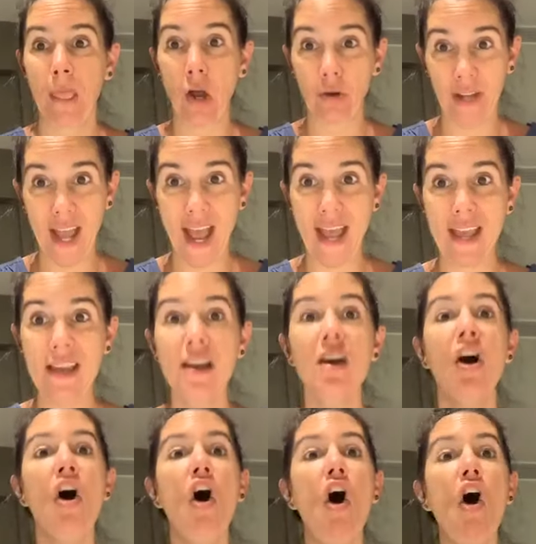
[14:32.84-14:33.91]
Okay?
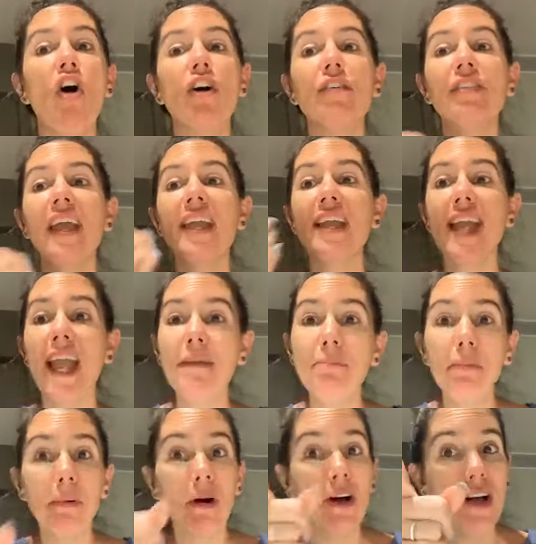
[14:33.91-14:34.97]
Are they
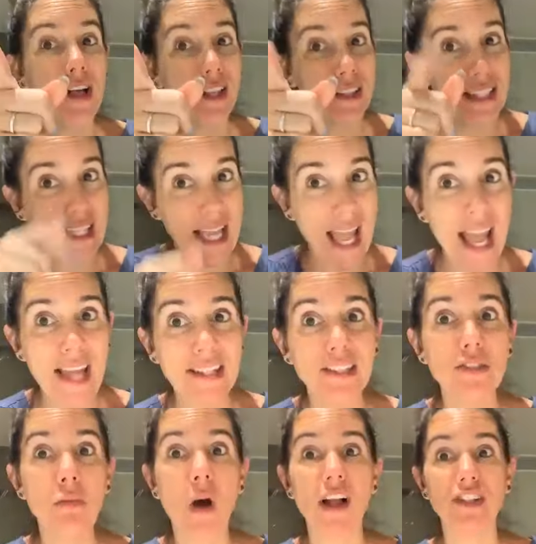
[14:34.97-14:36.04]
capable? Leanne
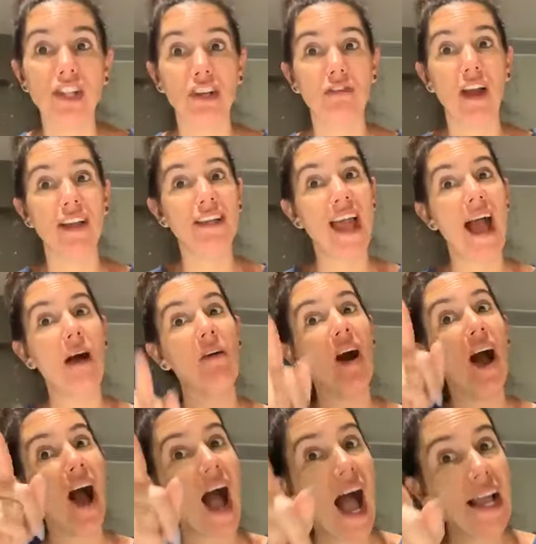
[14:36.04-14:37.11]
is watching right now.
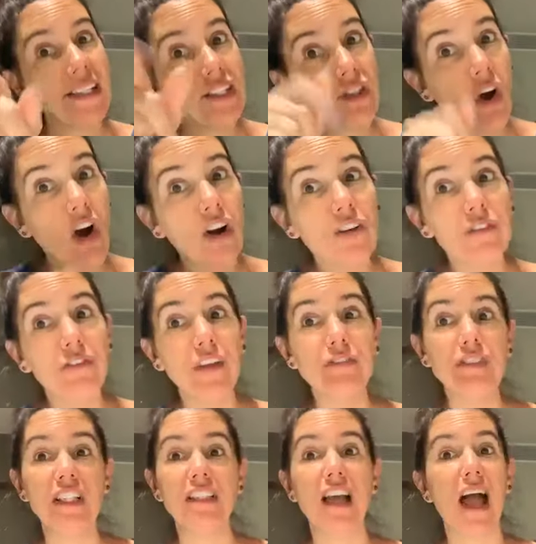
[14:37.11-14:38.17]
I saw her
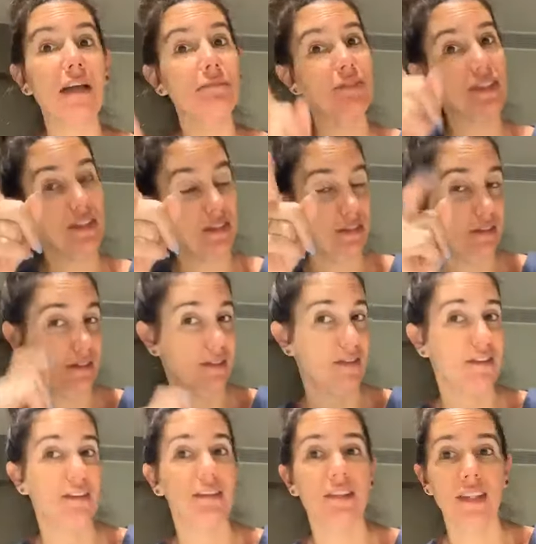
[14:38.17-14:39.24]
fifty times.
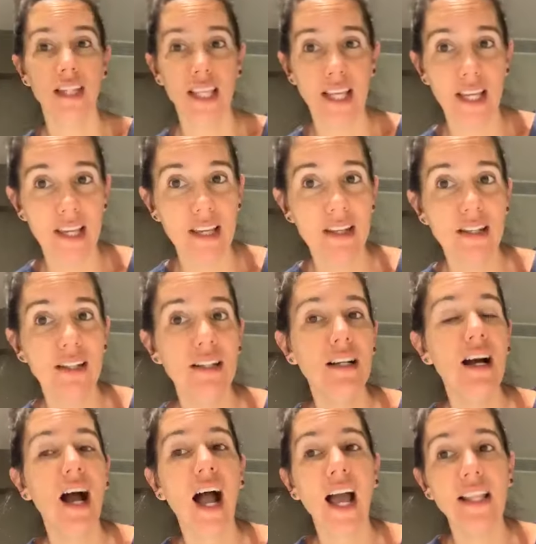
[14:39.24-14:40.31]
Lee,
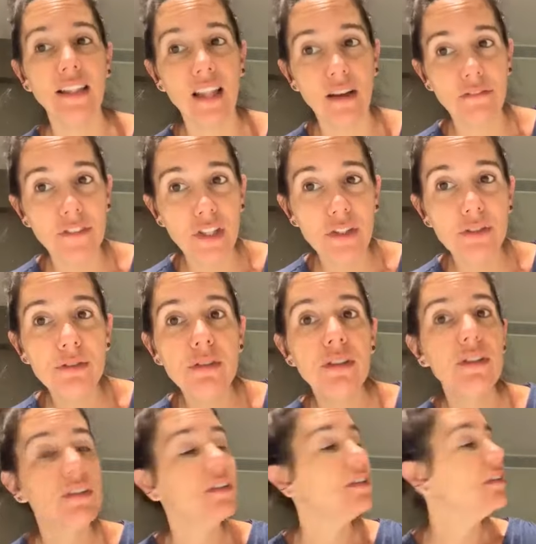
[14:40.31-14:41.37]
I love you
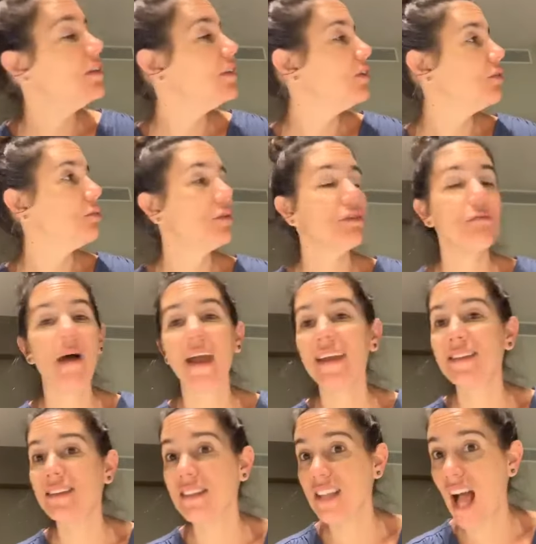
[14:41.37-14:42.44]
with my
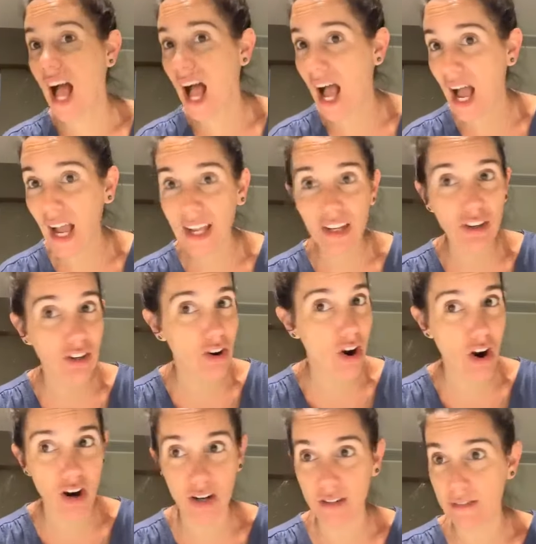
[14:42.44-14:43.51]
entire
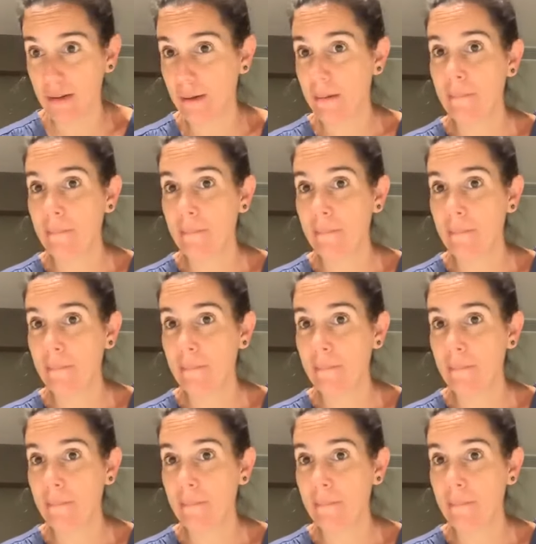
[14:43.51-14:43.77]
heart.